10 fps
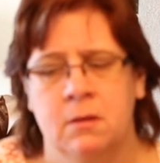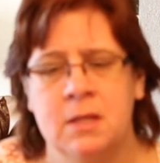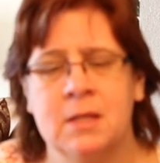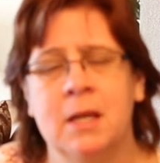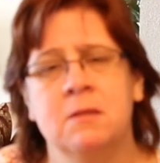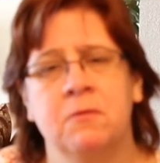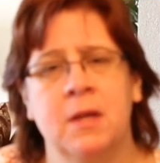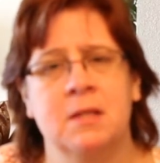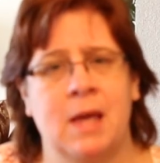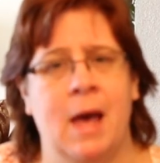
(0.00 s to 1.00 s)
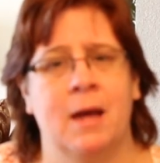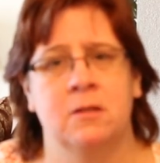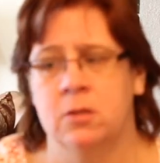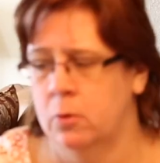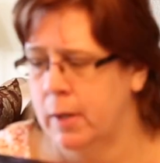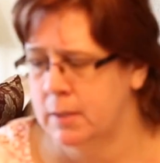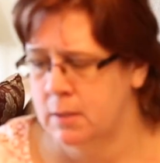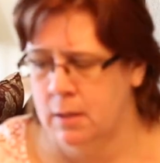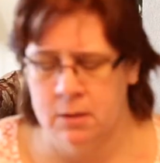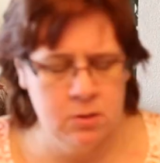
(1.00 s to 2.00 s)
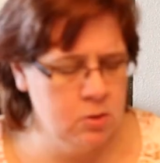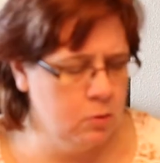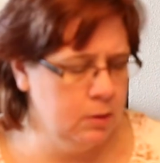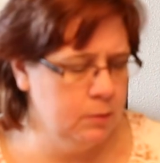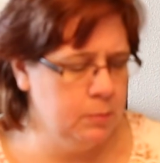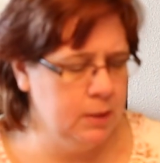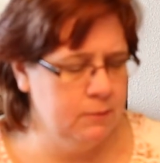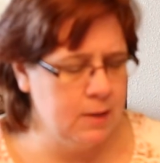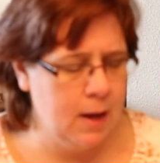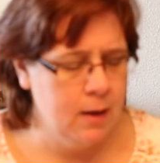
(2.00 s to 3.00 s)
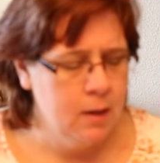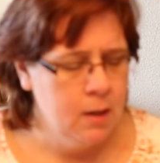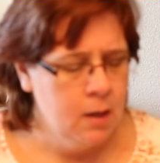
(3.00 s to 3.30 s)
these kinds of things add to it. I just totally believe that.